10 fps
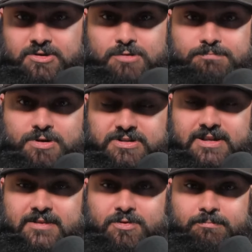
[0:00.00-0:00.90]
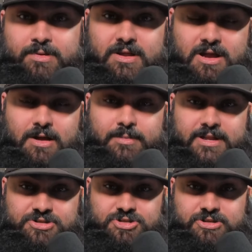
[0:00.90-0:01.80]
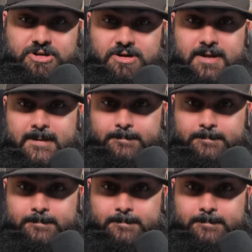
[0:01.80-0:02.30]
to put together big combination here,